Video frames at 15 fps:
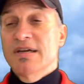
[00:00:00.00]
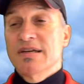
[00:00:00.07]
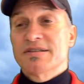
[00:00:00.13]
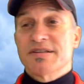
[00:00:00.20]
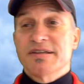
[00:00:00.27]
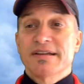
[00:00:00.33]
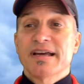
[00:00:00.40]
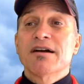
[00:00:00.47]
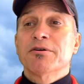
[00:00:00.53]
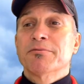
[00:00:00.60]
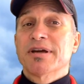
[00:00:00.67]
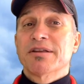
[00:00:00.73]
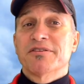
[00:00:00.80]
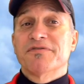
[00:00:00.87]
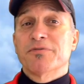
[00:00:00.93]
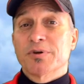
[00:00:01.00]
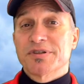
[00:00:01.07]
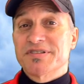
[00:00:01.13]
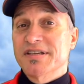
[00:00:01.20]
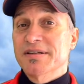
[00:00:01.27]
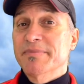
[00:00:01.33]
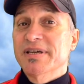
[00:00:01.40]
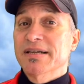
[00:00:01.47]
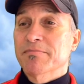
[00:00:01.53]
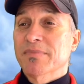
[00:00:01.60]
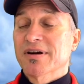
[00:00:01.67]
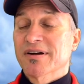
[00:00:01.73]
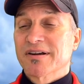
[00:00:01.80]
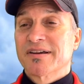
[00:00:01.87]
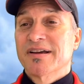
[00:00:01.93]
See, now around the 14-minute
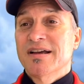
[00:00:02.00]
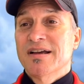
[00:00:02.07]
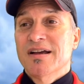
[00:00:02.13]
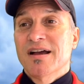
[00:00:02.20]
mark,